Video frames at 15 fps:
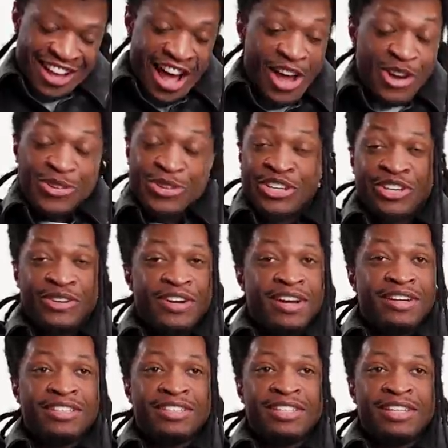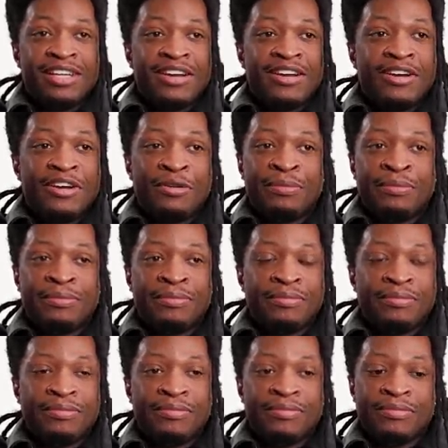I don't know, honestly.
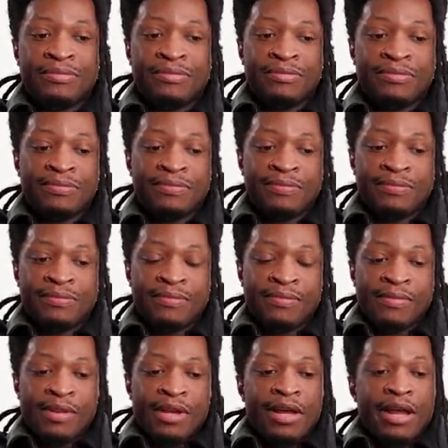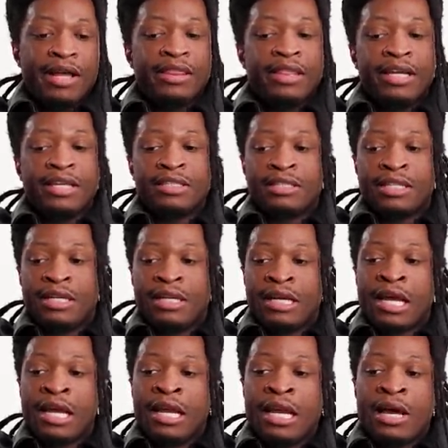I think it's going to
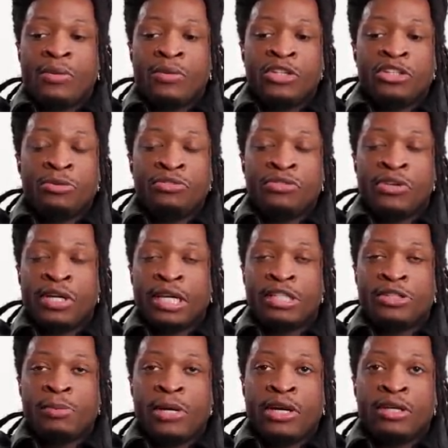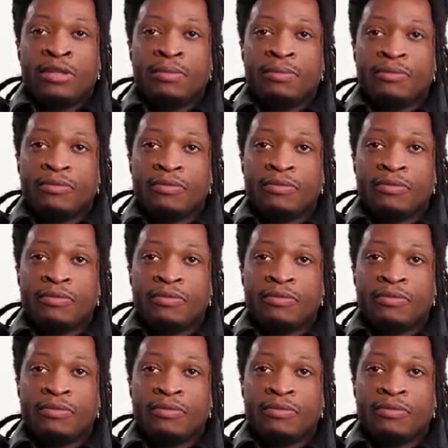get a lot worse before it gets better.